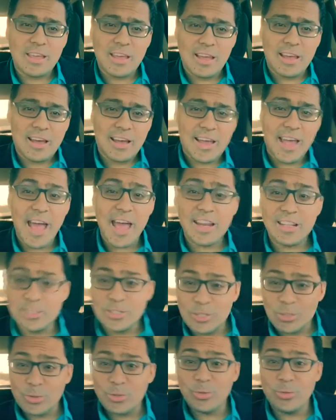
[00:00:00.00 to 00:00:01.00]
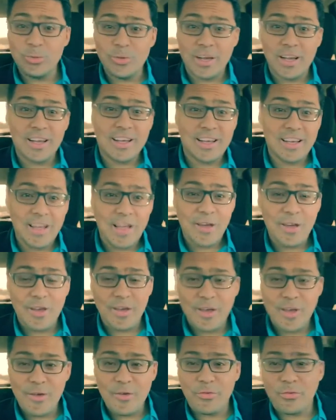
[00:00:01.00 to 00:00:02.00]
Head into
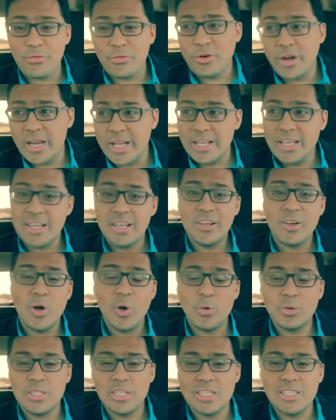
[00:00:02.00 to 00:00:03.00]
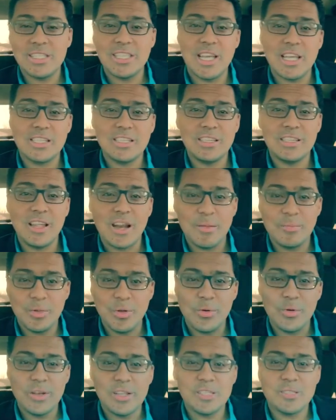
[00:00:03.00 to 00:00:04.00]
a free coaching session that I'm
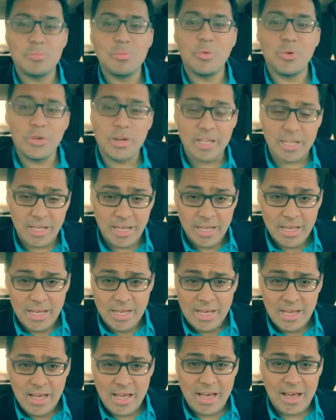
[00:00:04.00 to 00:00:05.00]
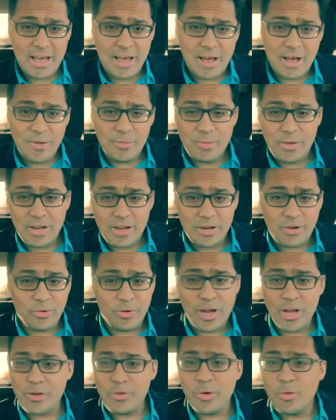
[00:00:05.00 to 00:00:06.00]
doing this morning with a
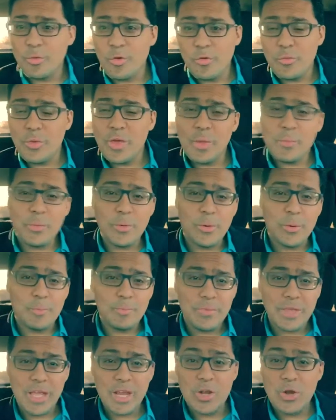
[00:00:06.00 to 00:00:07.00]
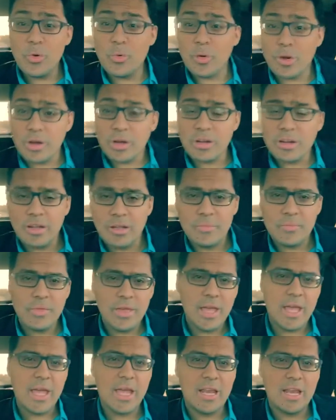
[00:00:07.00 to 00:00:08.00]
great group of people in Newark.
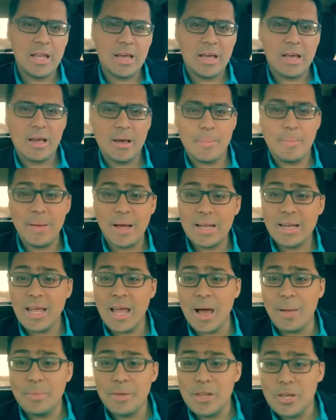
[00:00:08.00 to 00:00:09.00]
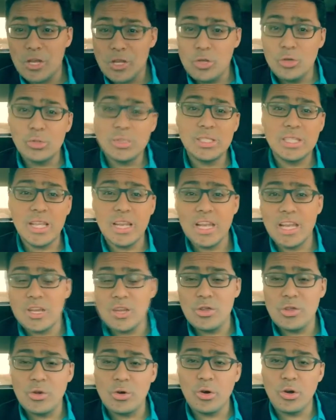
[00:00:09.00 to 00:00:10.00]
And Monday I'll be in New City,
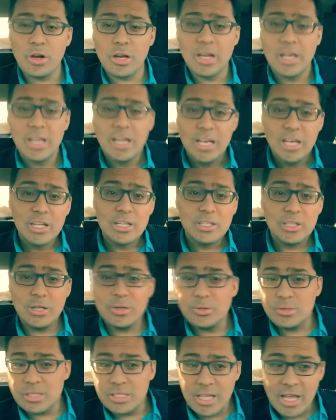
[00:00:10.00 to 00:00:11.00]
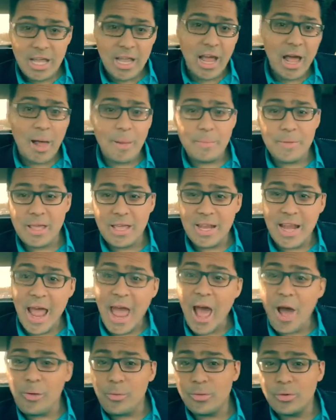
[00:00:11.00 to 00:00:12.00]
New York. Tuesday I'll be in
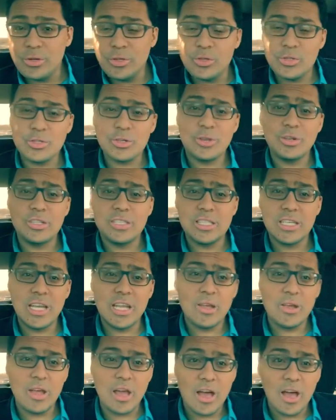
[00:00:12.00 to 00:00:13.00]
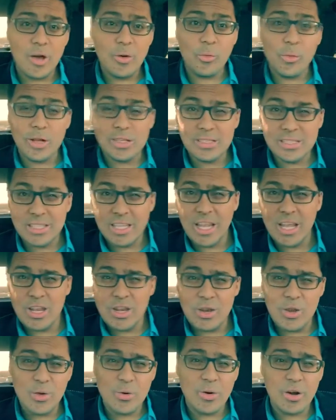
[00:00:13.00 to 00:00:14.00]
Howell, New Jersey. Wednesday
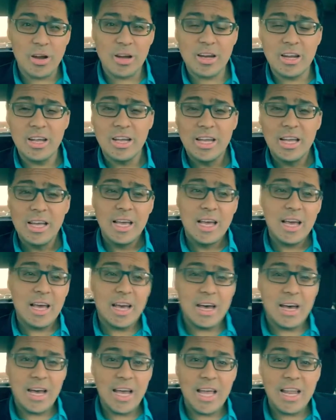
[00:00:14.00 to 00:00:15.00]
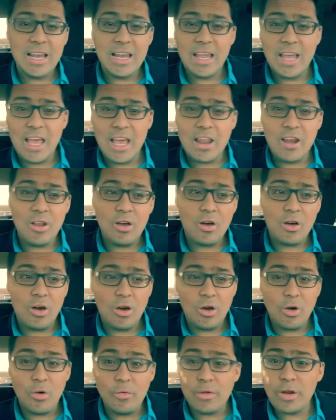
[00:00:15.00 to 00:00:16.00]
in Newark. And then
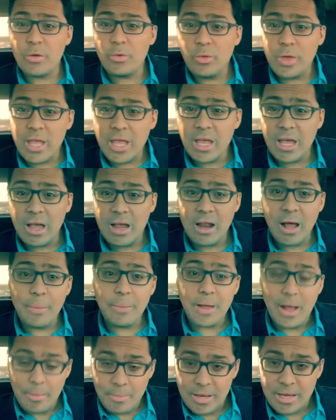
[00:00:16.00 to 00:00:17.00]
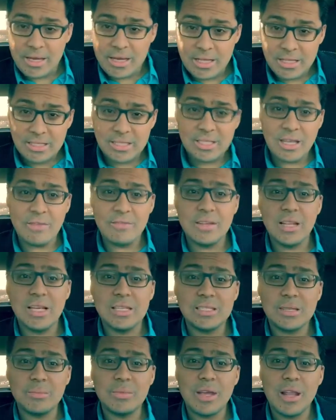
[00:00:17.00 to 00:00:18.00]
over the weekend, upcoming in 7
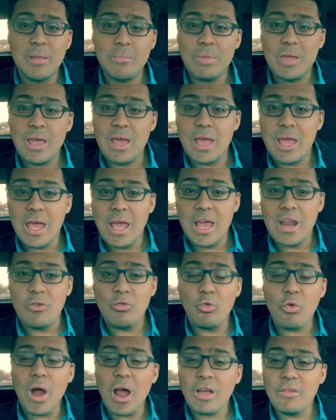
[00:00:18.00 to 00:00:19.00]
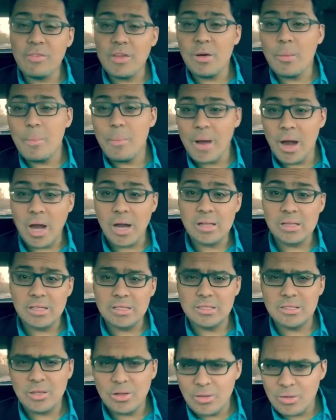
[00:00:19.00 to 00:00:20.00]
days, I'm going to be in Rockville,
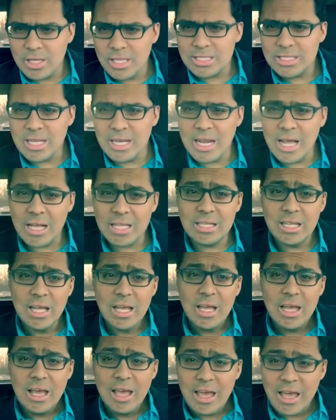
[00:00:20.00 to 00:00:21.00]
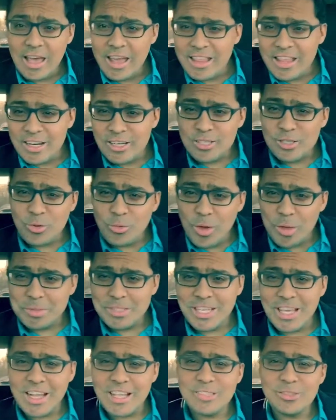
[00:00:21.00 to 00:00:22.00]
Maryland. So let's connect. There's the
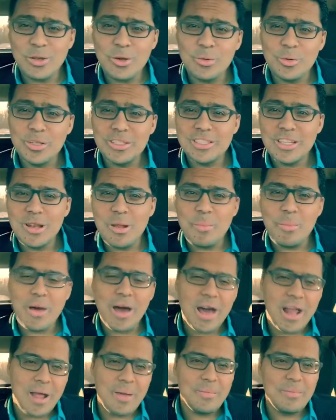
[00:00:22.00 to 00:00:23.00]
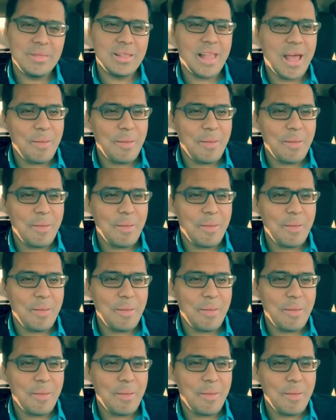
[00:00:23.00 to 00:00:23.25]
website, as always, in the bottom.